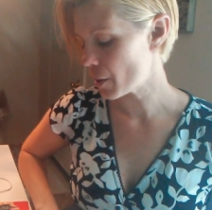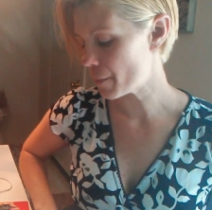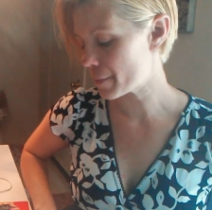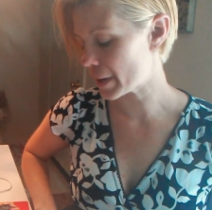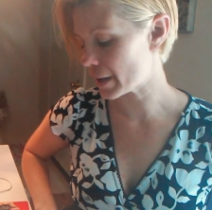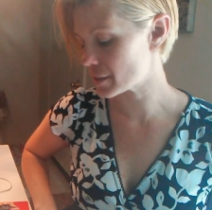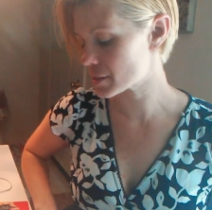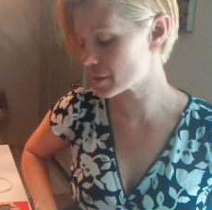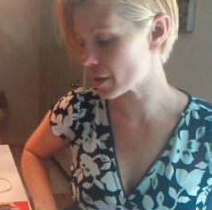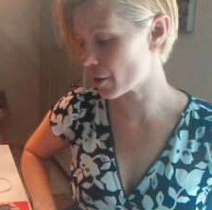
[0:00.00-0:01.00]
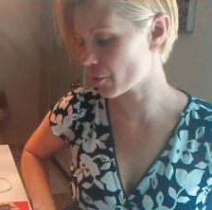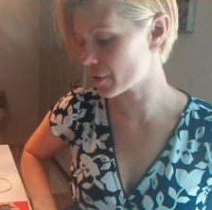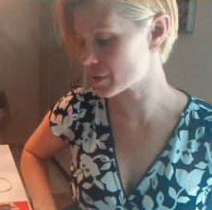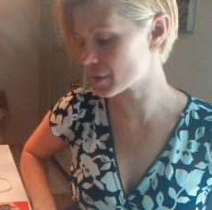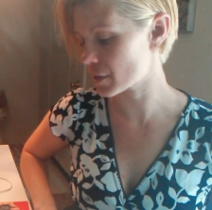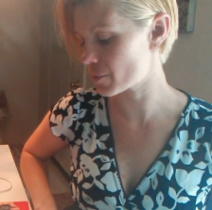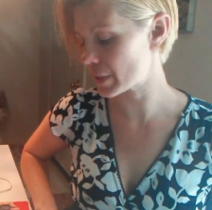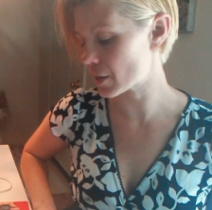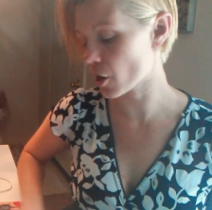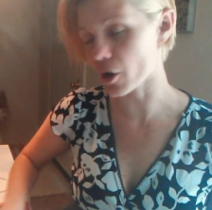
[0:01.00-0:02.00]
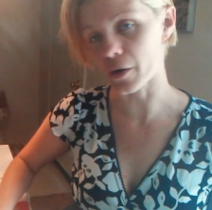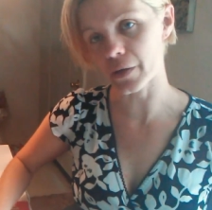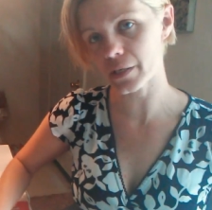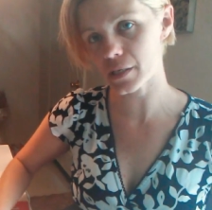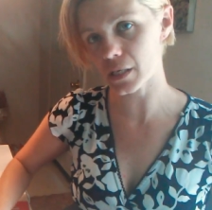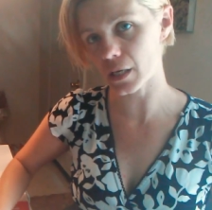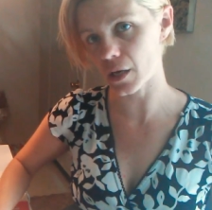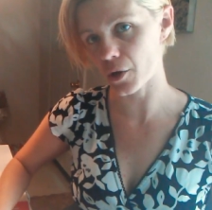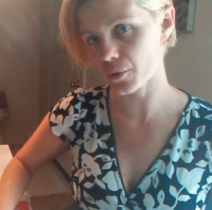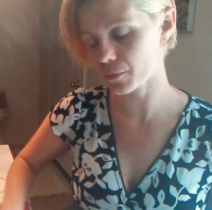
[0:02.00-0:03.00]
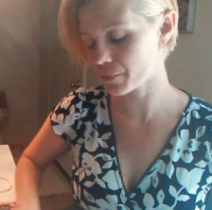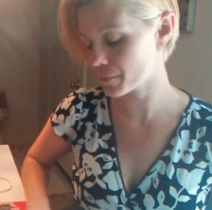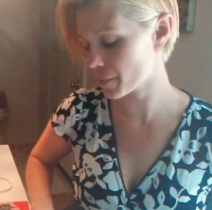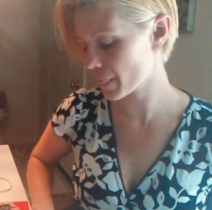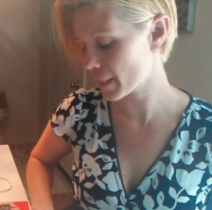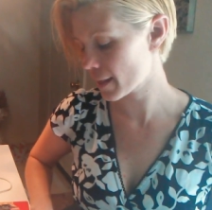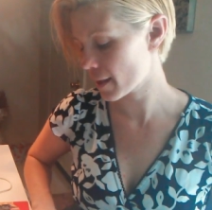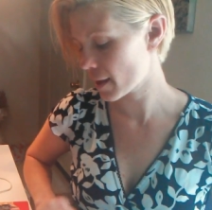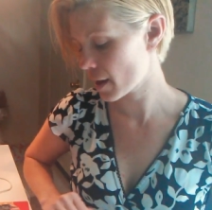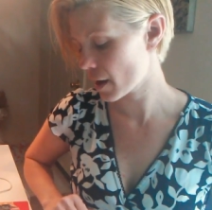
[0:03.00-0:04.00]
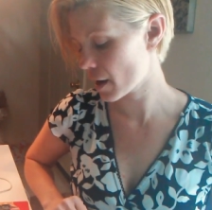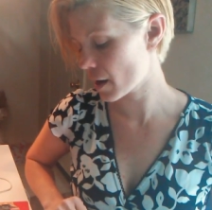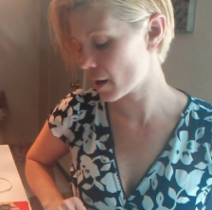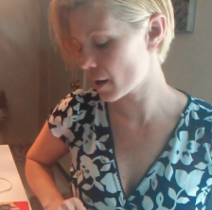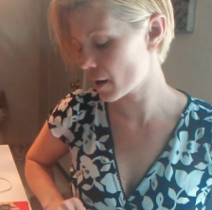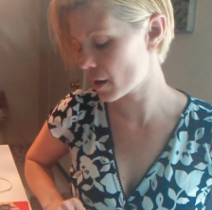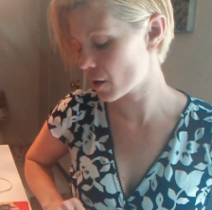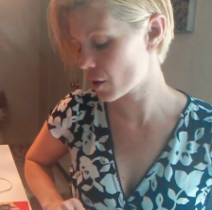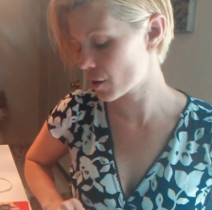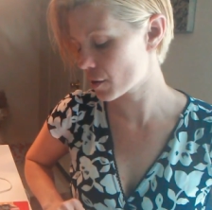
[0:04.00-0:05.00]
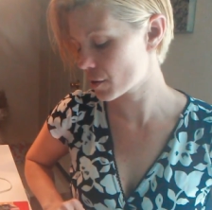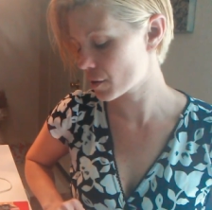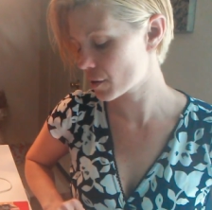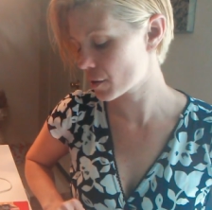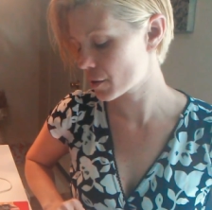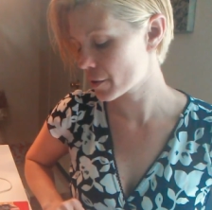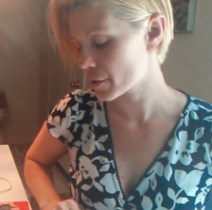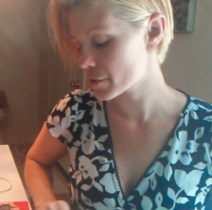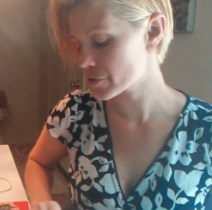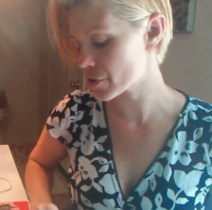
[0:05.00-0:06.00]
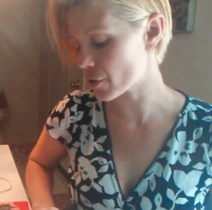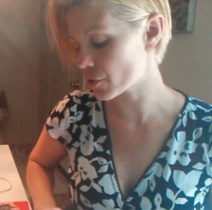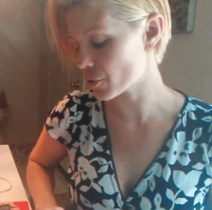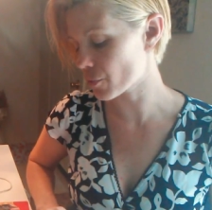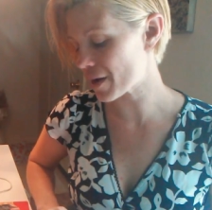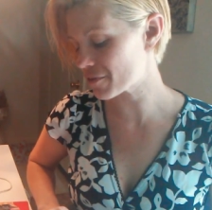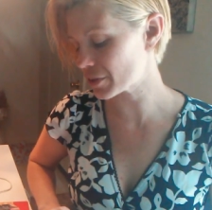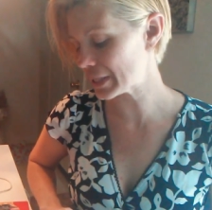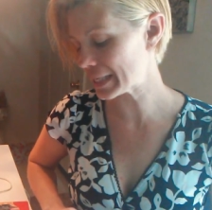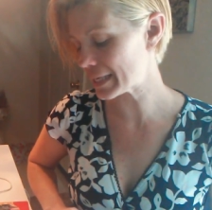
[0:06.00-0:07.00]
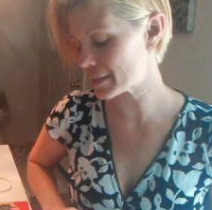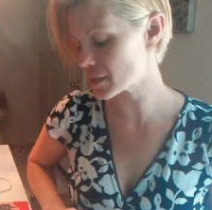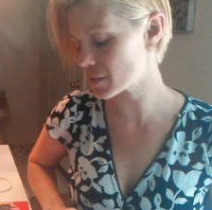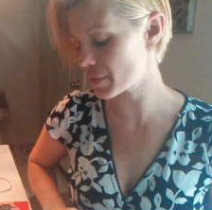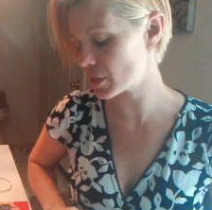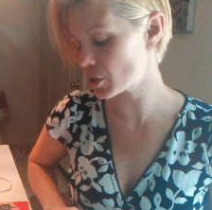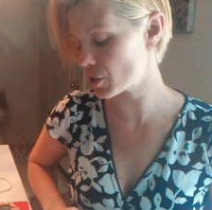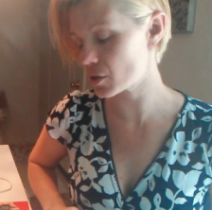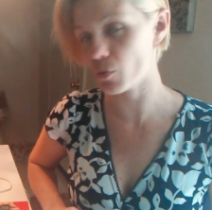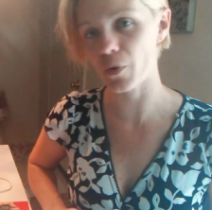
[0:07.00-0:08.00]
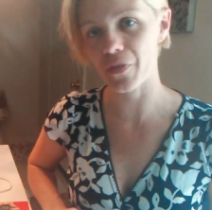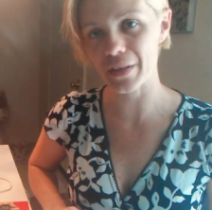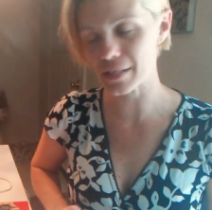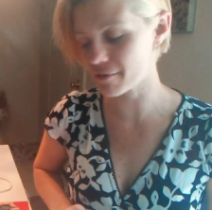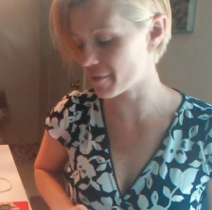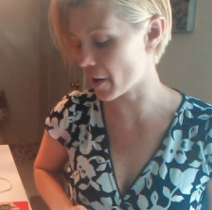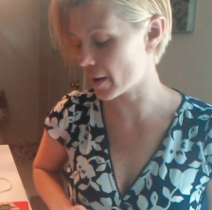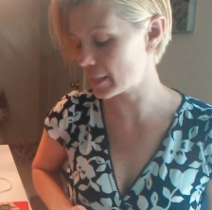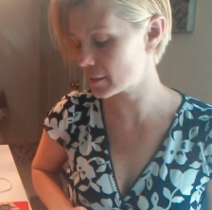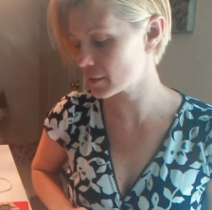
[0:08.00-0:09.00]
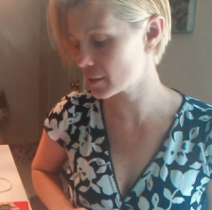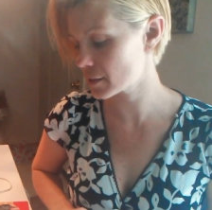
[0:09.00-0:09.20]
but so this could be current, you know. Uh, so you're reveling in intimate union with the divine